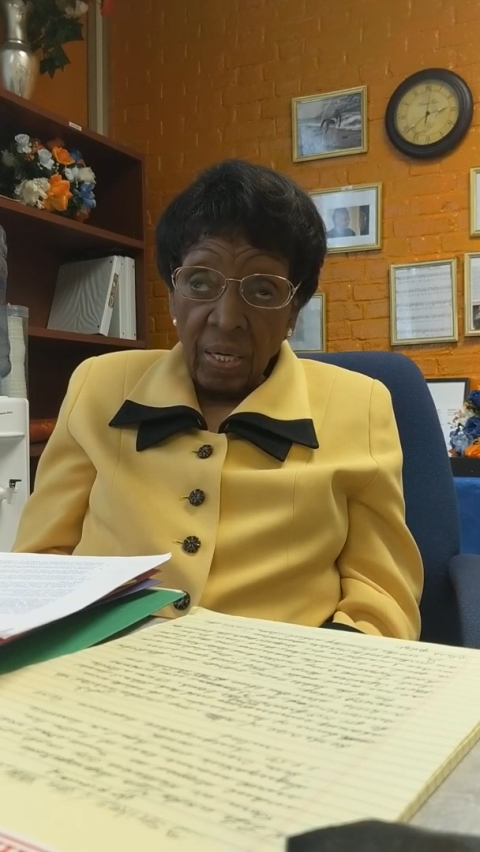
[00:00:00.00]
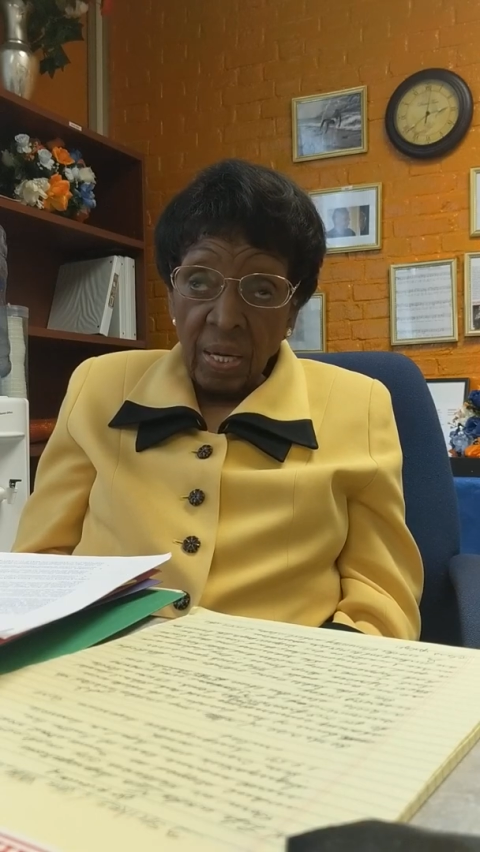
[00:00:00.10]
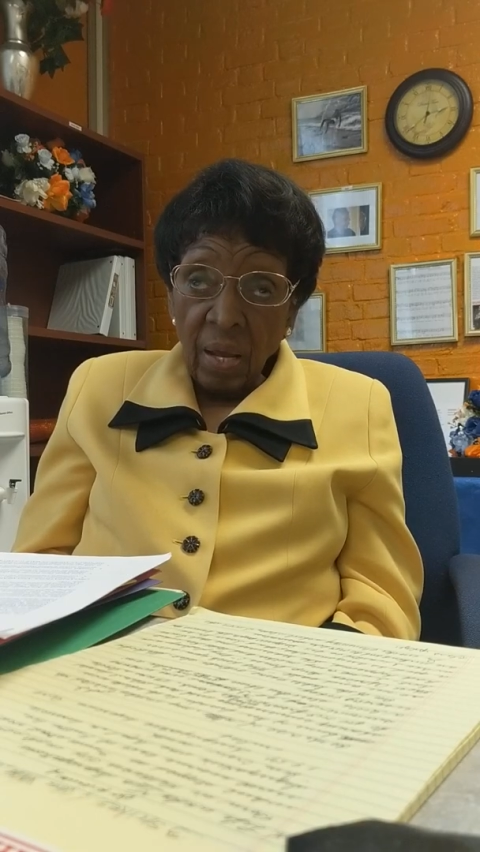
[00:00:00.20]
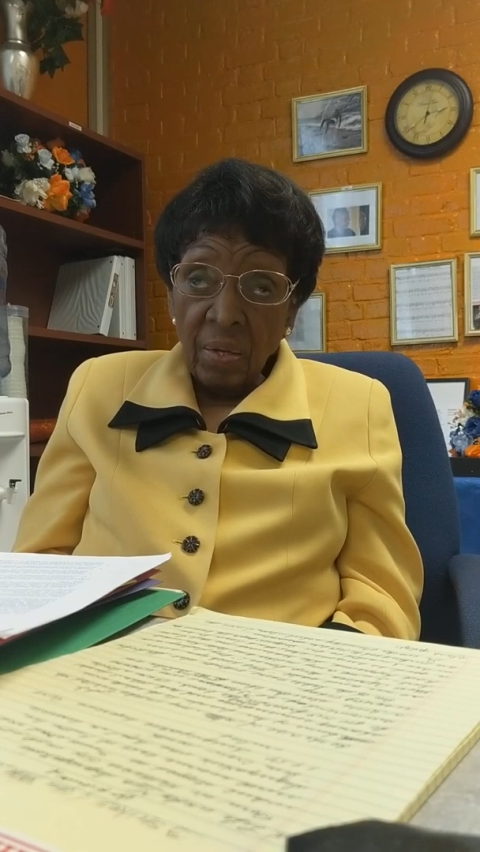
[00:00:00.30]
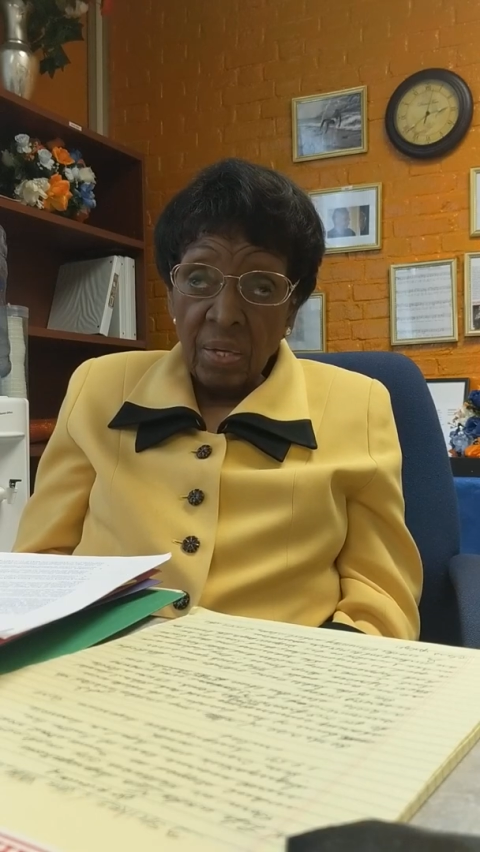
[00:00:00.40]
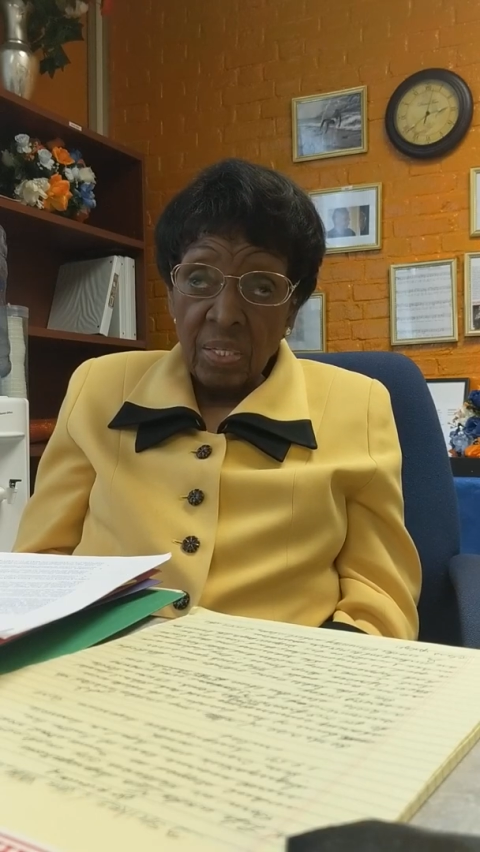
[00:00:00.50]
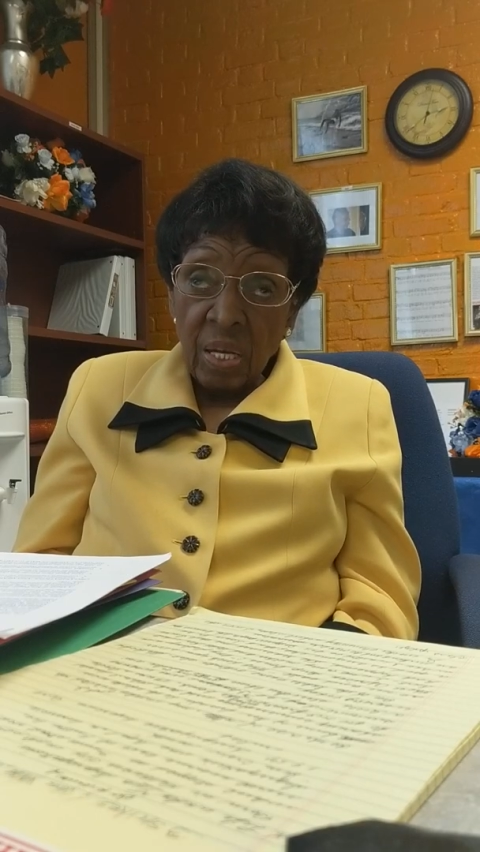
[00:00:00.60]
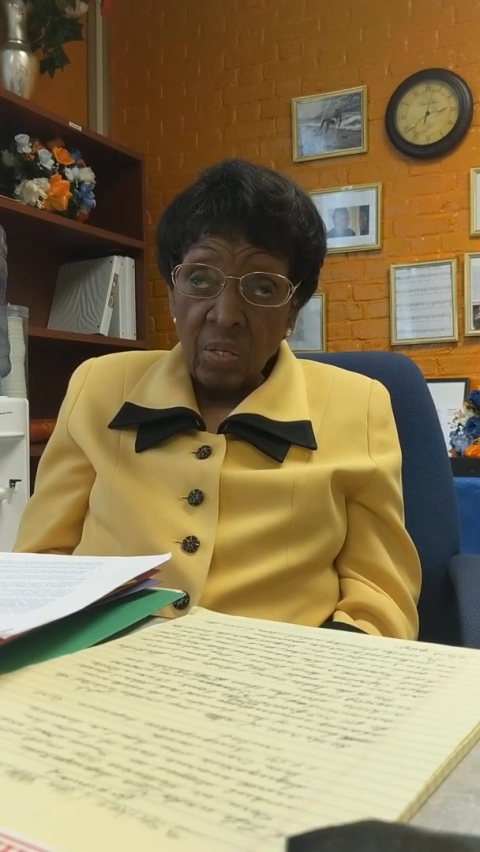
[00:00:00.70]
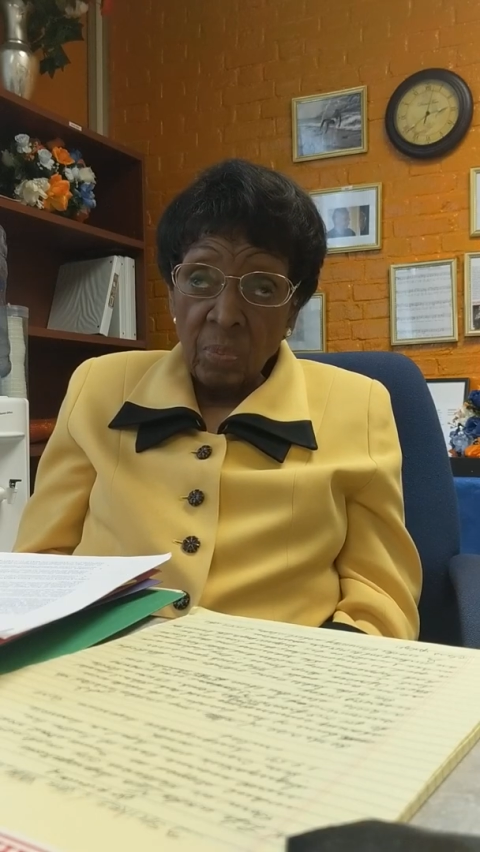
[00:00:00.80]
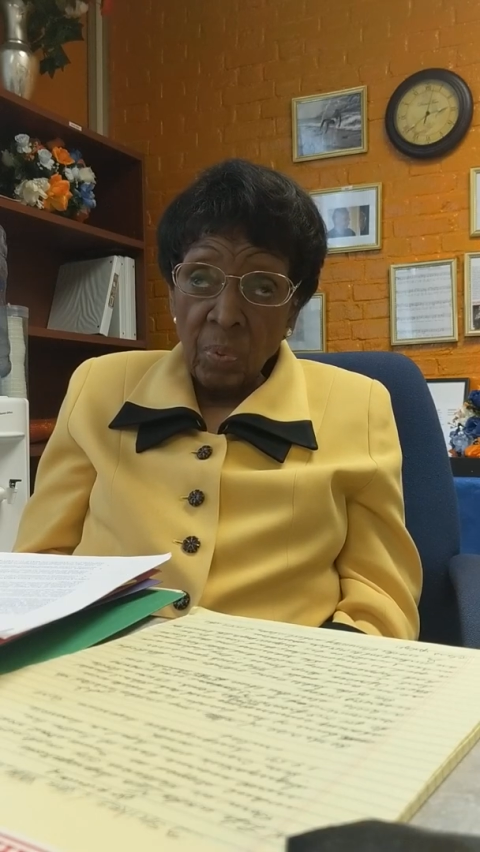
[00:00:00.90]
Now, here's
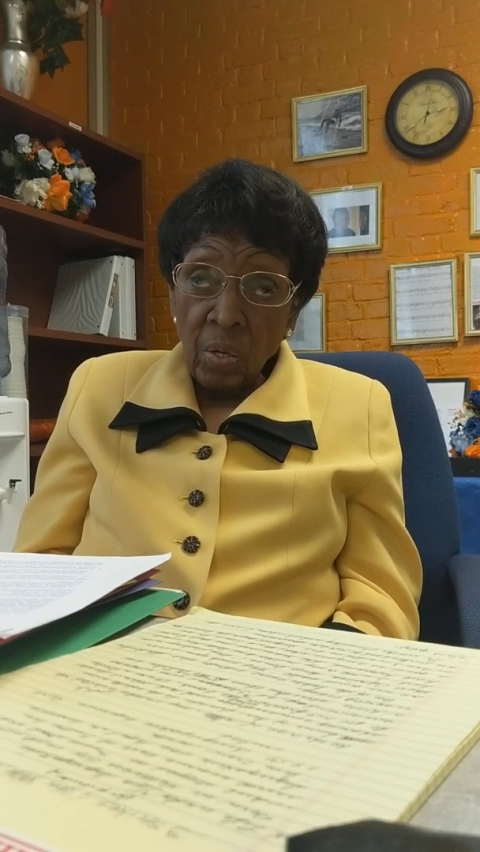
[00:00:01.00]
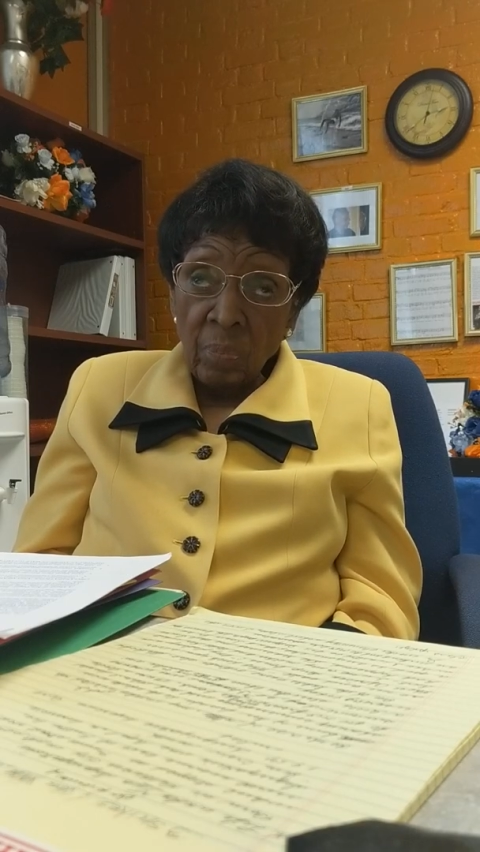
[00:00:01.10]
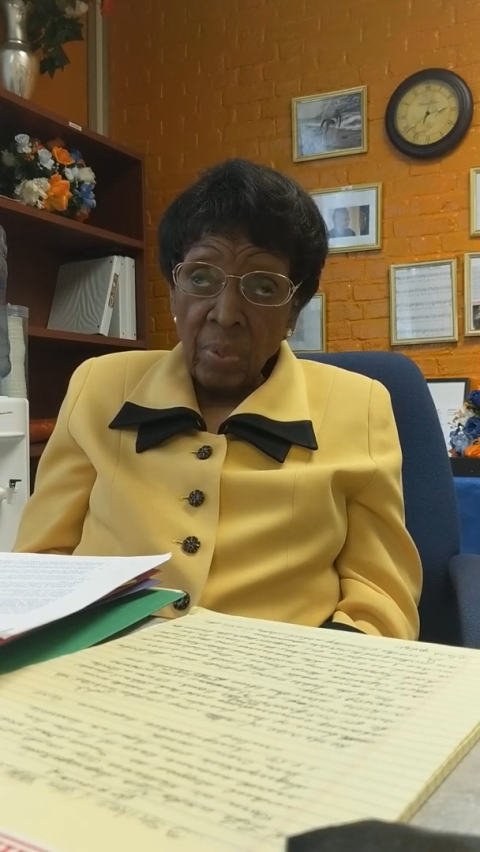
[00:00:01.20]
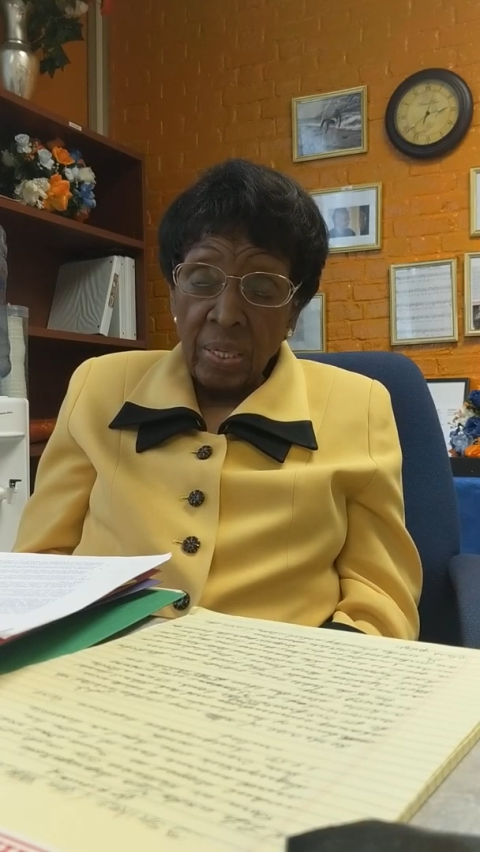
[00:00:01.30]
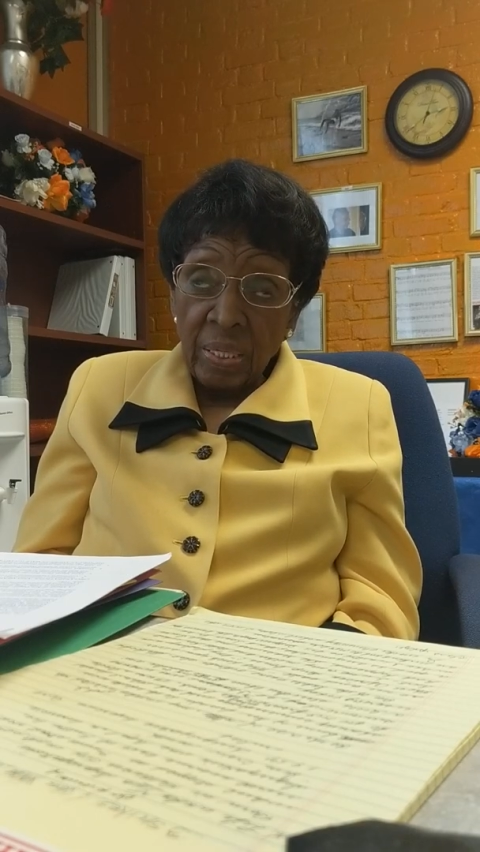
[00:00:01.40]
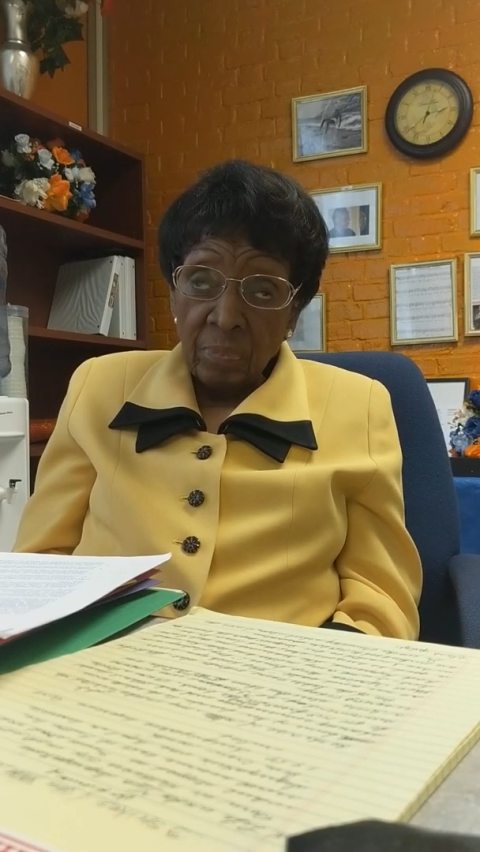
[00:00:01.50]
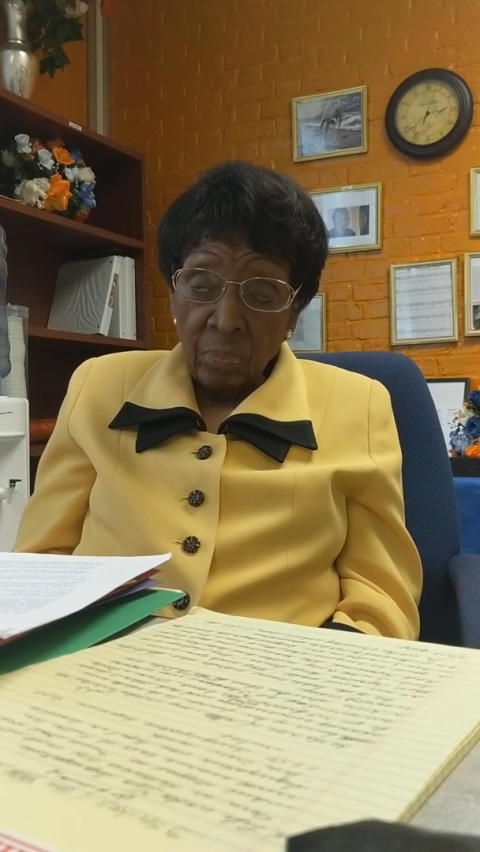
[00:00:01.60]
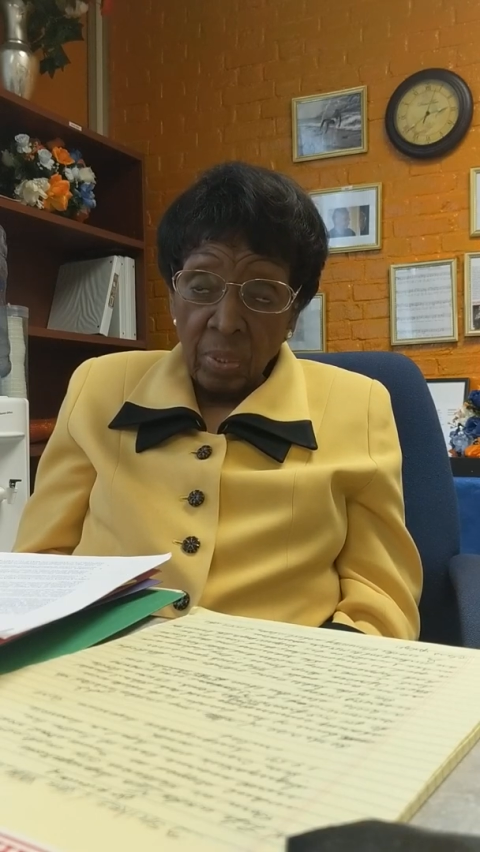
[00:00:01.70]
the other part about it,